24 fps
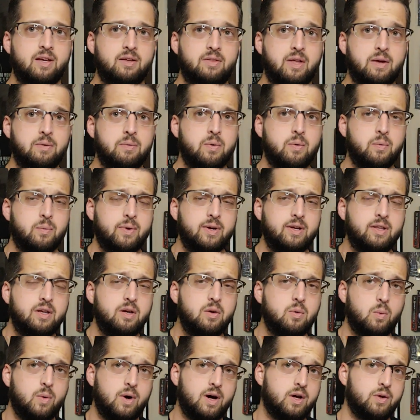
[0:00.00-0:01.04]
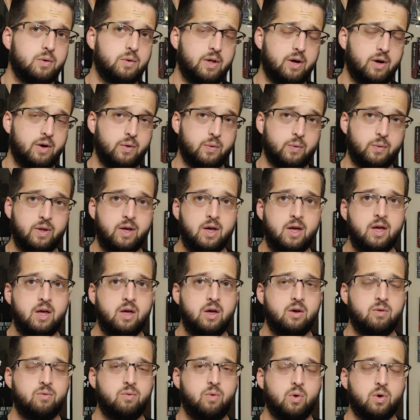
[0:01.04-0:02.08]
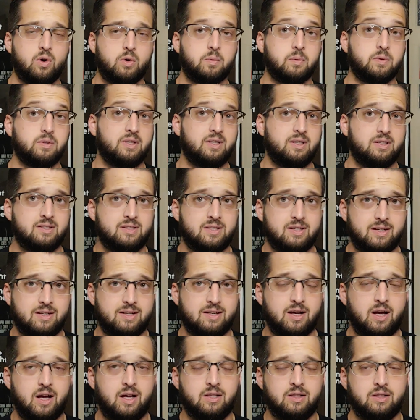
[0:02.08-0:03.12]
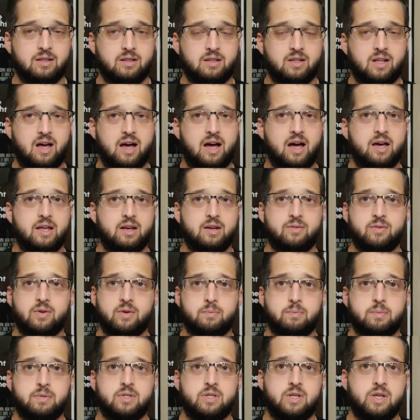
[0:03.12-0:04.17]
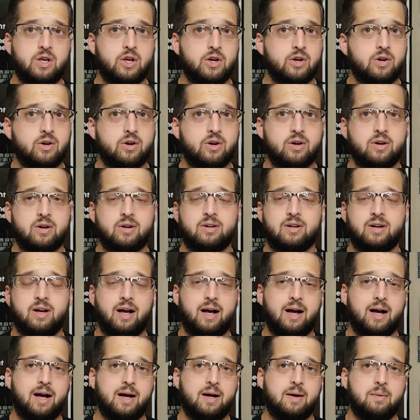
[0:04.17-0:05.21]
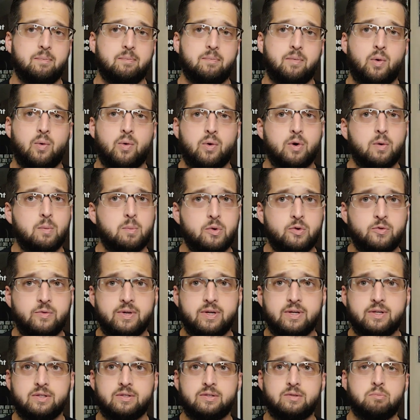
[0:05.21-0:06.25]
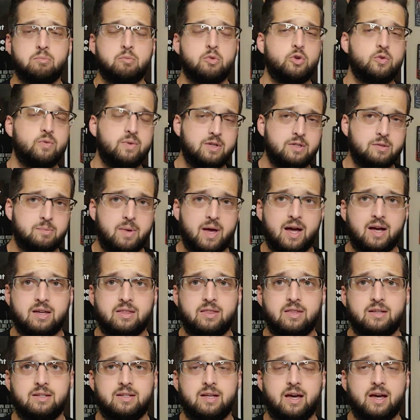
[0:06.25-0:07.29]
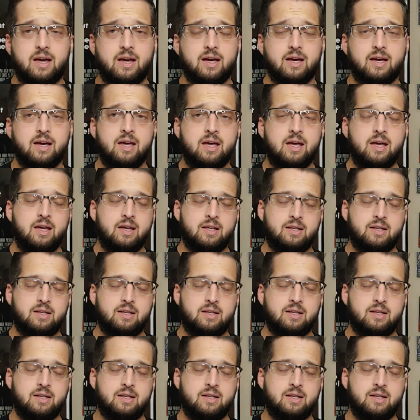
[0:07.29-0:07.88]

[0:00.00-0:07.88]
they were really well known for releasing a lot of obscure horror movies, movies back in the day.